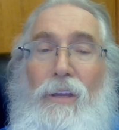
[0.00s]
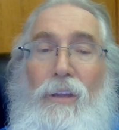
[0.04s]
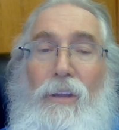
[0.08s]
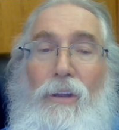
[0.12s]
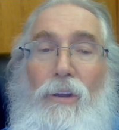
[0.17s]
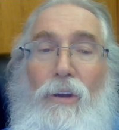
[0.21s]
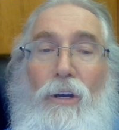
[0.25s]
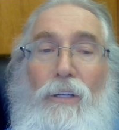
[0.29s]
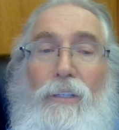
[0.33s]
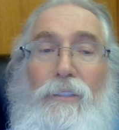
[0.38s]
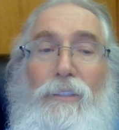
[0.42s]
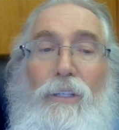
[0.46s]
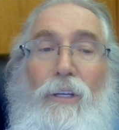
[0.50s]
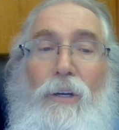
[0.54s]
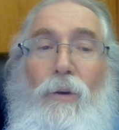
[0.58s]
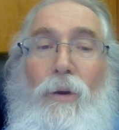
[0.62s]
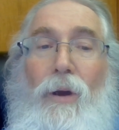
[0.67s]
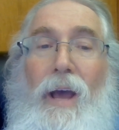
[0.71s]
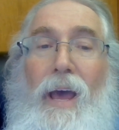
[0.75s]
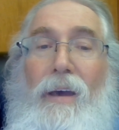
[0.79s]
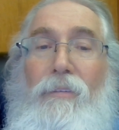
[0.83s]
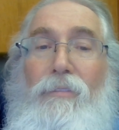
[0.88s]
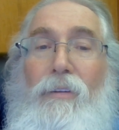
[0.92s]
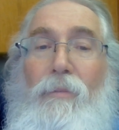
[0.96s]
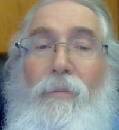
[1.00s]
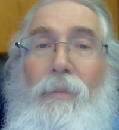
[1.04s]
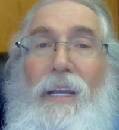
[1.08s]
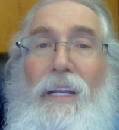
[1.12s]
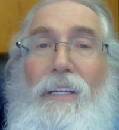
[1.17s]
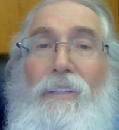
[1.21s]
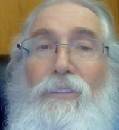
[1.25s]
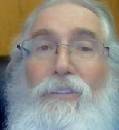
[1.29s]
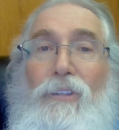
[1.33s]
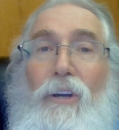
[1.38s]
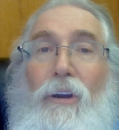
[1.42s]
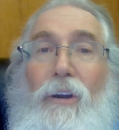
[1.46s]
You also have to
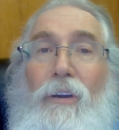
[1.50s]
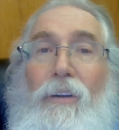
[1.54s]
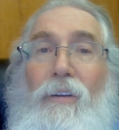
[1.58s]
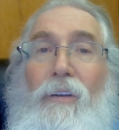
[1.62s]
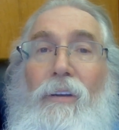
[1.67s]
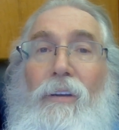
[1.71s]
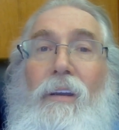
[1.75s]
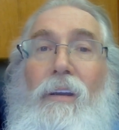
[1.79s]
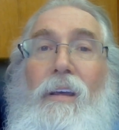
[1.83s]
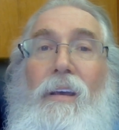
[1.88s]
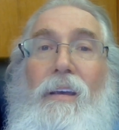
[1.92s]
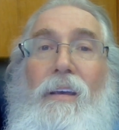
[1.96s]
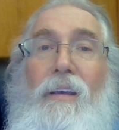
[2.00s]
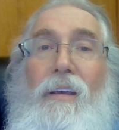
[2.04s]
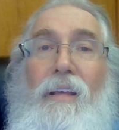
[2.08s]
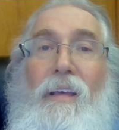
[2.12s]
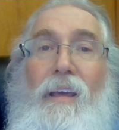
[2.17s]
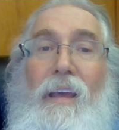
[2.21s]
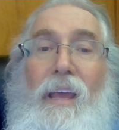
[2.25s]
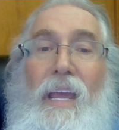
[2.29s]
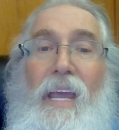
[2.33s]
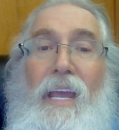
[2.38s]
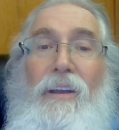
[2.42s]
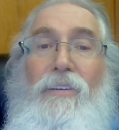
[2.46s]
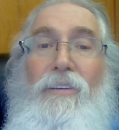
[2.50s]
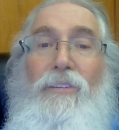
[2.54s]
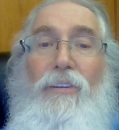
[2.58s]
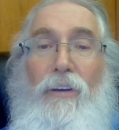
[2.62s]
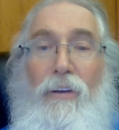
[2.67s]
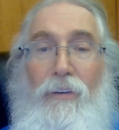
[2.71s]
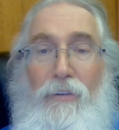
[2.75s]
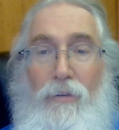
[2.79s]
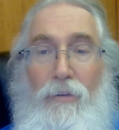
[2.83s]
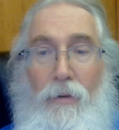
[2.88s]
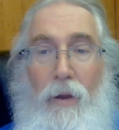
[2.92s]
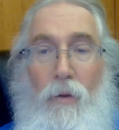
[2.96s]
meet certain
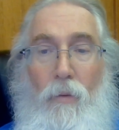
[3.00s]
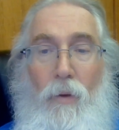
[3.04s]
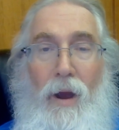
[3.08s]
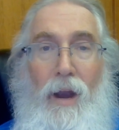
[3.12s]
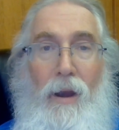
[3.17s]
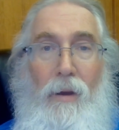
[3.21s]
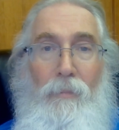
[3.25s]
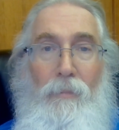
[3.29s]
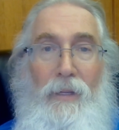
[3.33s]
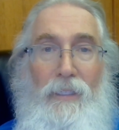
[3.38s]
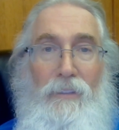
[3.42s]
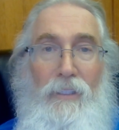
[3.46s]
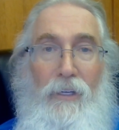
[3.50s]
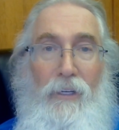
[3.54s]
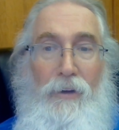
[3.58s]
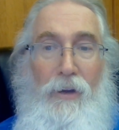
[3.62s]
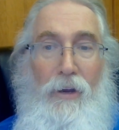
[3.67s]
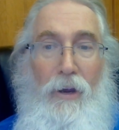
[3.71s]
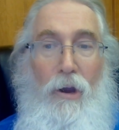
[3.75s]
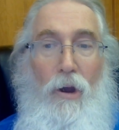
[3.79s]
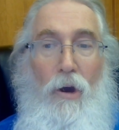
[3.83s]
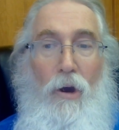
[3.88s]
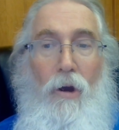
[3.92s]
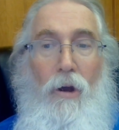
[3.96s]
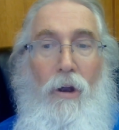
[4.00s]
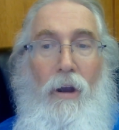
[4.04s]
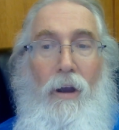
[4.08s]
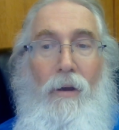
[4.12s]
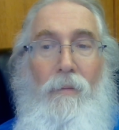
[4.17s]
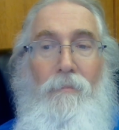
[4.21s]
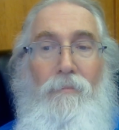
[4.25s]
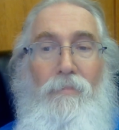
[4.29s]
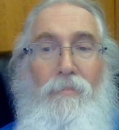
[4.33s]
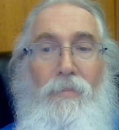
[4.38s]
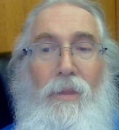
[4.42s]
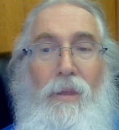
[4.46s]
insurance requirements on your car,
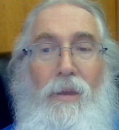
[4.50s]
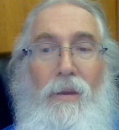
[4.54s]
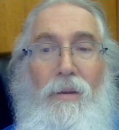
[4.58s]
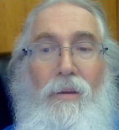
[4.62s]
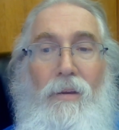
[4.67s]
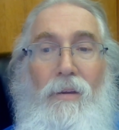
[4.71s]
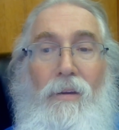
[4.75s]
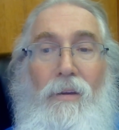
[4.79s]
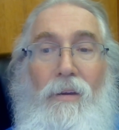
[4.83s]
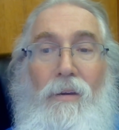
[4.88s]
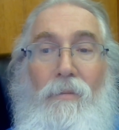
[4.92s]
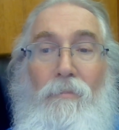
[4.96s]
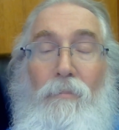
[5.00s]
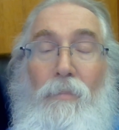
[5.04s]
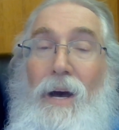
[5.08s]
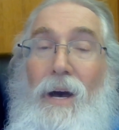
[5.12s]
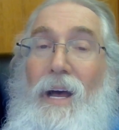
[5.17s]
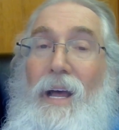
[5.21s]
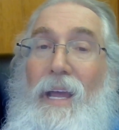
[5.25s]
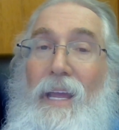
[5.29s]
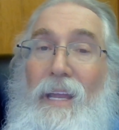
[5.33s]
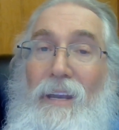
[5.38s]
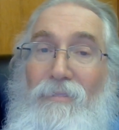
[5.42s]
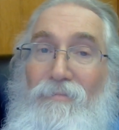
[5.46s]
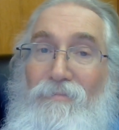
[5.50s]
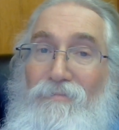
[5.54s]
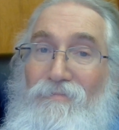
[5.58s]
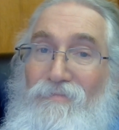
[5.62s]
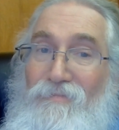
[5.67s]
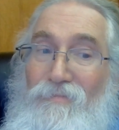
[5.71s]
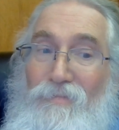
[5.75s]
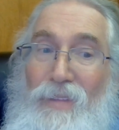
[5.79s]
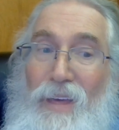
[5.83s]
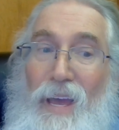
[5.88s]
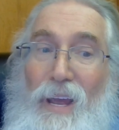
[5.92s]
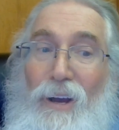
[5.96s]
but
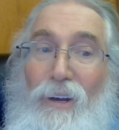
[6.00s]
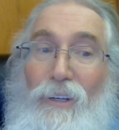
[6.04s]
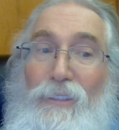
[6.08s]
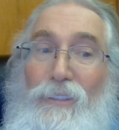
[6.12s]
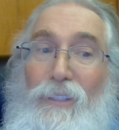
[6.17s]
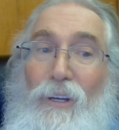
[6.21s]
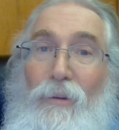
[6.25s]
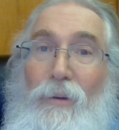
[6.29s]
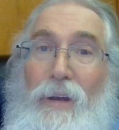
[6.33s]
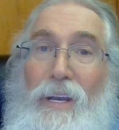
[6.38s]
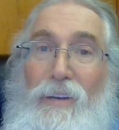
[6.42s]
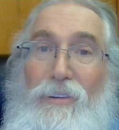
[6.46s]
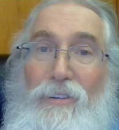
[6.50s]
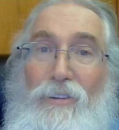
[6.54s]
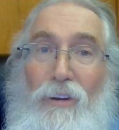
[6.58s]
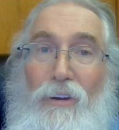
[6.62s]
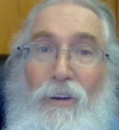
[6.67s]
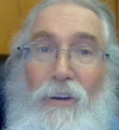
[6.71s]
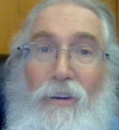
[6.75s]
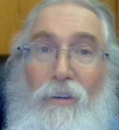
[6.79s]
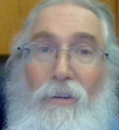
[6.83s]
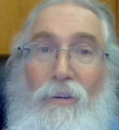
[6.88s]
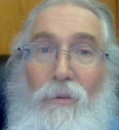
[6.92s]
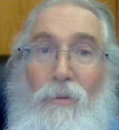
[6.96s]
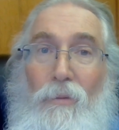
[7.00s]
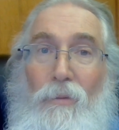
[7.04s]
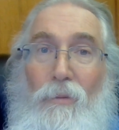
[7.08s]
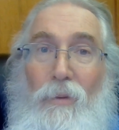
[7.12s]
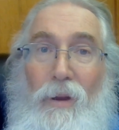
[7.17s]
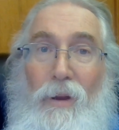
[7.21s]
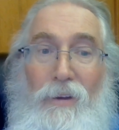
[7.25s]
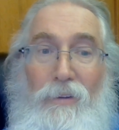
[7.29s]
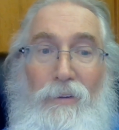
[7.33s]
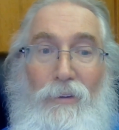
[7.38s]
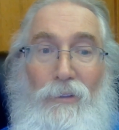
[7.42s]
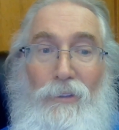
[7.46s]
they also insure
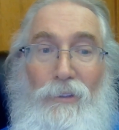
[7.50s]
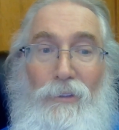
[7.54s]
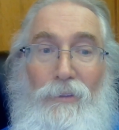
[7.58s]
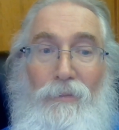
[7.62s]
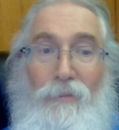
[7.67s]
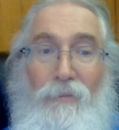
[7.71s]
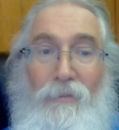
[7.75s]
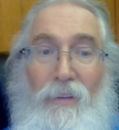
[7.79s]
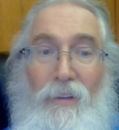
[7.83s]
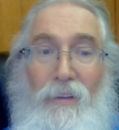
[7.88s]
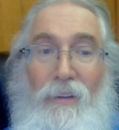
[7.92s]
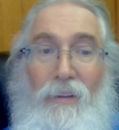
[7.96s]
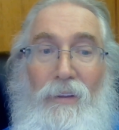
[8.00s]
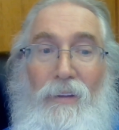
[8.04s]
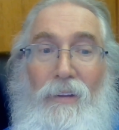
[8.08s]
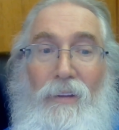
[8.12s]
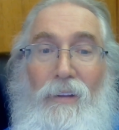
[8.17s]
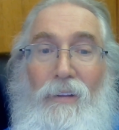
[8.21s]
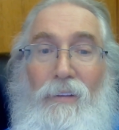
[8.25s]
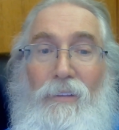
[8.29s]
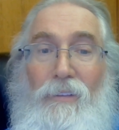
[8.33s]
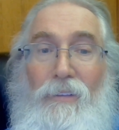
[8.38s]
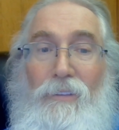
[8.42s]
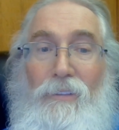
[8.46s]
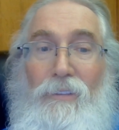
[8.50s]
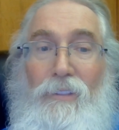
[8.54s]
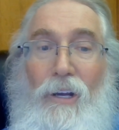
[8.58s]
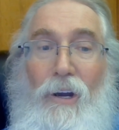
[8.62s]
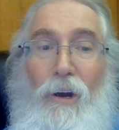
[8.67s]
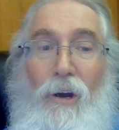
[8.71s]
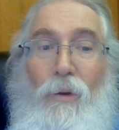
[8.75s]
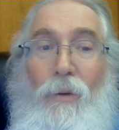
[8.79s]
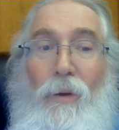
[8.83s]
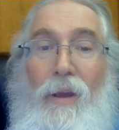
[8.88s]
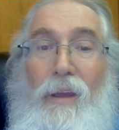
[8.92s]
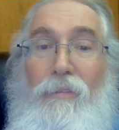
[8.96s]
rental.
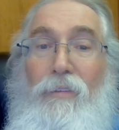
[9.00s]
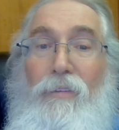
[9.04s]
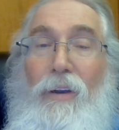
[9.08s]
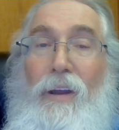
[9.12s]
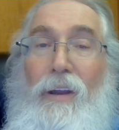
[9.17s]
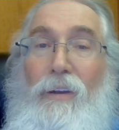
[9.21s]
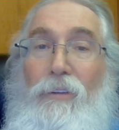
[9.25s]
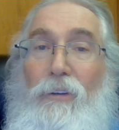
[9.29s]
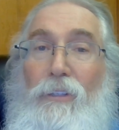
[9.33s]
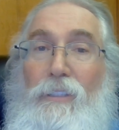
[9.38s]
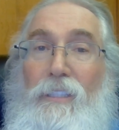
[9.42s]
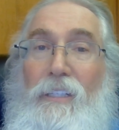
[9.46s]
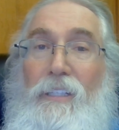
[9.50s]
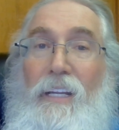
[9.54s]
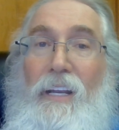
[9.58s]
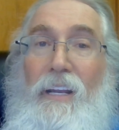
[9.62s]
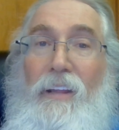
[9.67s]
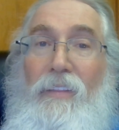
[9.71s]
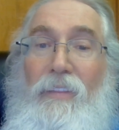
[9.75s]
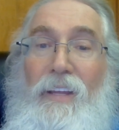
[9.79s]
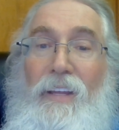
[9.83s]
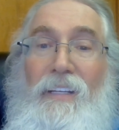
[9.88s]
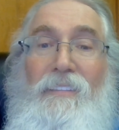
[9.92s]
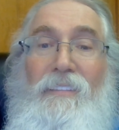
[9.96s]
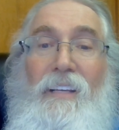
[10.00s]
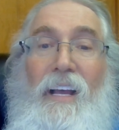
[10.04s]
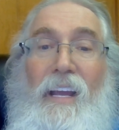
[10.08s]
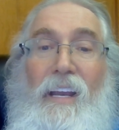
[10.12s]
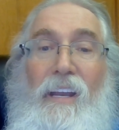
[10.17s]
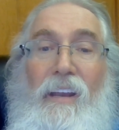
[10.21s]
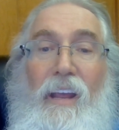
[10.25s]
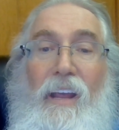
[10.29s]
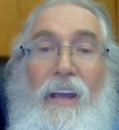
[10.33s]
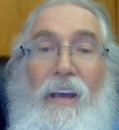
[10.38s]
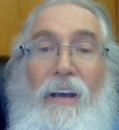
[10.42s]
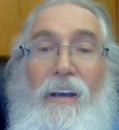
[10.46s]
So if you're interested in this
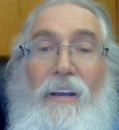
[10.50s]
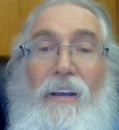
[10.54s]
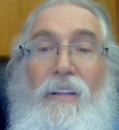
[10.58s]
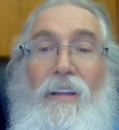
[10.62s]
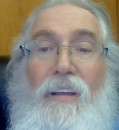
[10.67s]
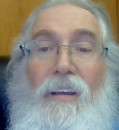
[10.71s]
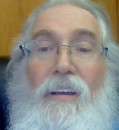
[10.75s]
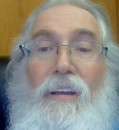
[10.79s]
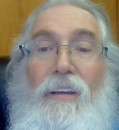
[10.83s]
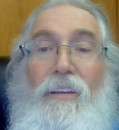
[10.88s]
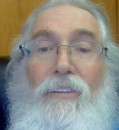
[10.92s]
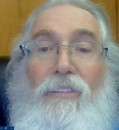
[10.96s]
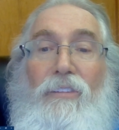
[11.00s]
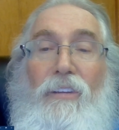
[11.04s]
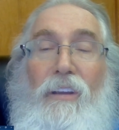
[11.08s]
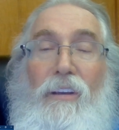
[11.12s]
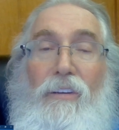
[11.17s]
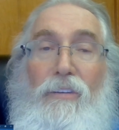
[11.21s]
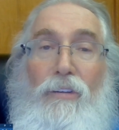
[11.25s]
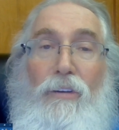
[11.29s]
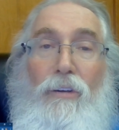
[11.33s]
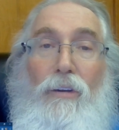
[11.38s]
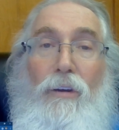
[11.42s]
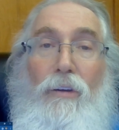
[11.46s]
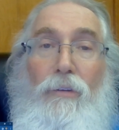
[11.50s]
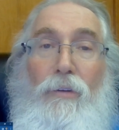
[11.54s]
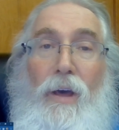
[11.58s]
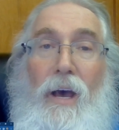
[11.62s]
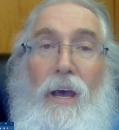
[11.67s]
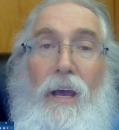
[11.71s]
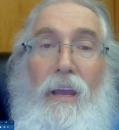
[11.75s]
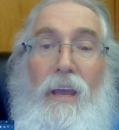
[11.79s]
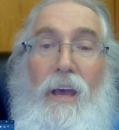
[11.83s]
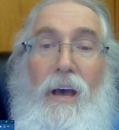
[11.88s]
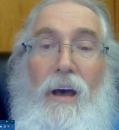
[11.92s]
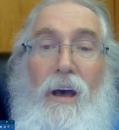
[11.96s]
idea, see
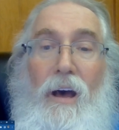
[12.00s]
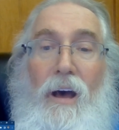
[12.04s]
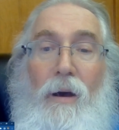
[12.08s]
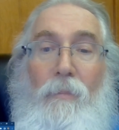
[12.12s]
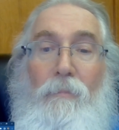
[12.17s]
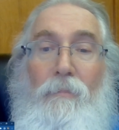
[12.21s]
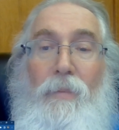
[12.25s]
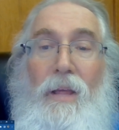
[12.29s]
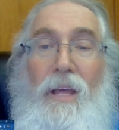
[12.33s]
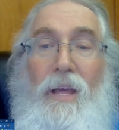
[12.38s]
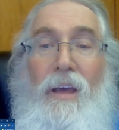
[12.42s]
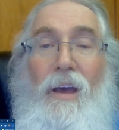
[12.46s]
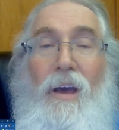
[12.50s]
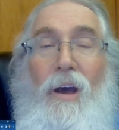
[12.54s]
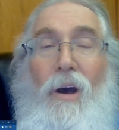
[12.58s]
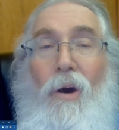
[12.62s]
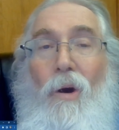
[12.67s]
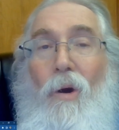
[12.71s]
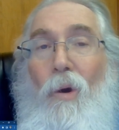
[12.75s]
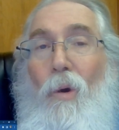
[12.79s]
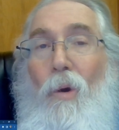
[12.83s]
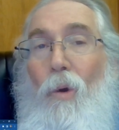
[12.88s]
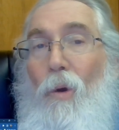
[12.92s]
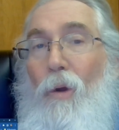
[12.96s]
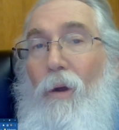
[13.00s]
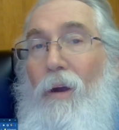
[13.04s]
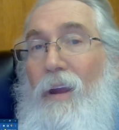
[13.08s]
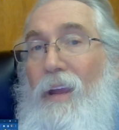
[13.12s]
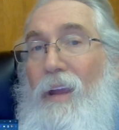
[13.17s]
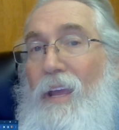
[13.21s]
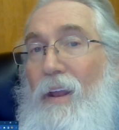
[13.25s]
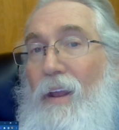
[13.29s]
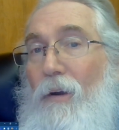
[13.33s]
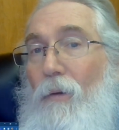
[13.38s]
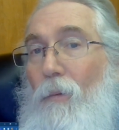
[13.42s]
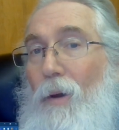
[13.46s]
Turo.com or
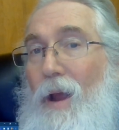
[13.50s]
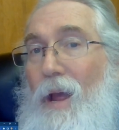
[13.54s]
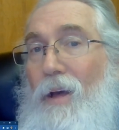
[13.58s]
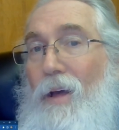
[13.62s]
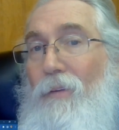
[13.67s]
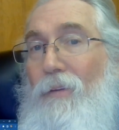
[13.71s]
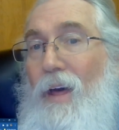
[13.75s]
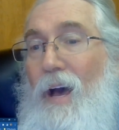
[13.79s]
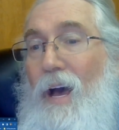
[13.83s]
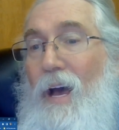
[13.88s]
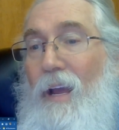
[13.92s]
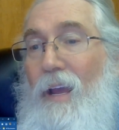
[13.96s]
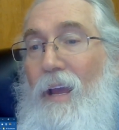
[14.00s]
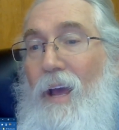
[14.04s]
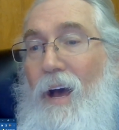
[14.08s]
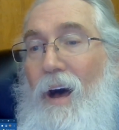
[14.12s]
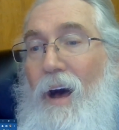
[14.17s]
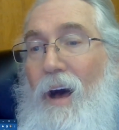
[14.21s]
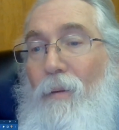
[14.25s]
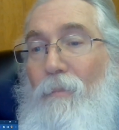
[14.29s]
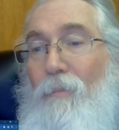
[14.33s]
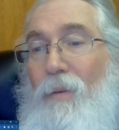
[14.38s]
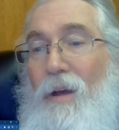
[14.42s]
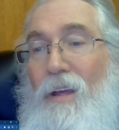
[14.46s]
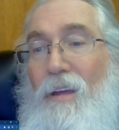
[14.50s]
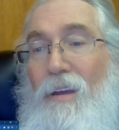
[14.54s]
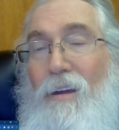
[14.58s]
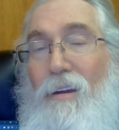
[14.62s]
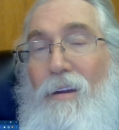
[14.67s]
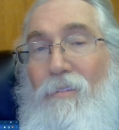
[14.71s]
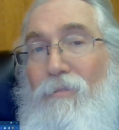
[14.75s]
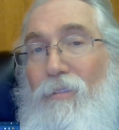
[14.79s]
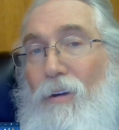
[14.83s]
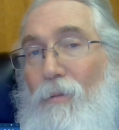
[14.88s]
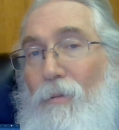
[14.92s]
GetAround.com for